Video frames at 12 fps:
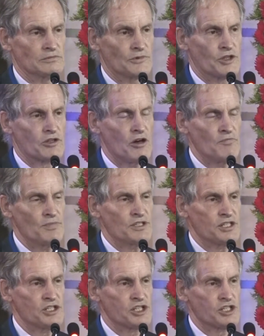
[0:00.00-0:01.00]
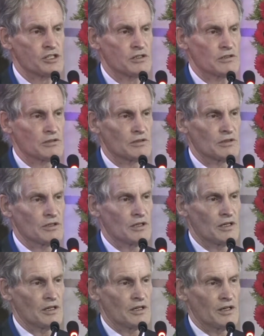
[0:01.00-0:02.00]
The competition
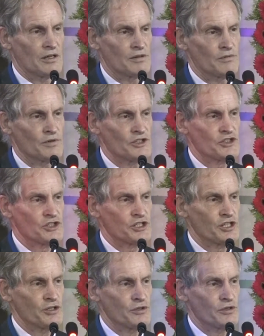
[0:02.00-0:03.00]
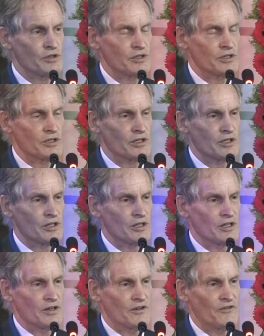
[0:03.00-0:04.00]
was to
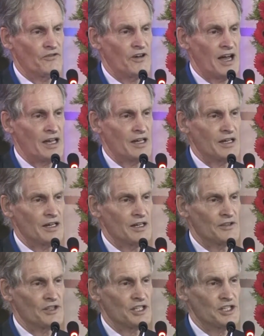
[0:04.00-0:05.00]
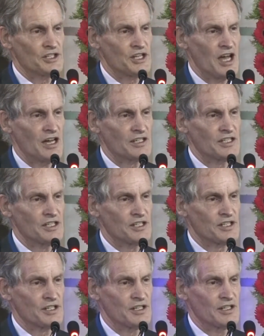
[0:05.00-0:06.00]
fire at the
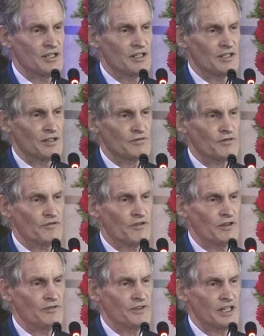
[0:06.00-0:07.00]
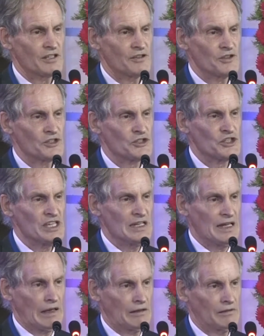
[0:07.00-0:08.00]
target revolving on the
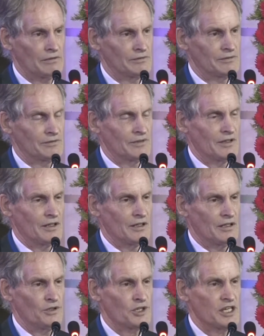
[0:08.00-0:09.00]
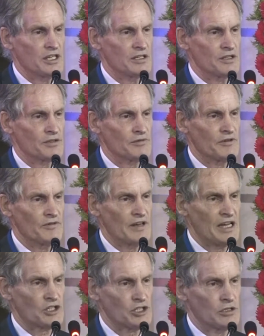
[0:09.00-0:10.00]
ceiling, looking at the
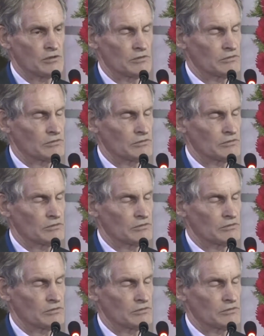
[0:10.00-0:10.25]
reflection.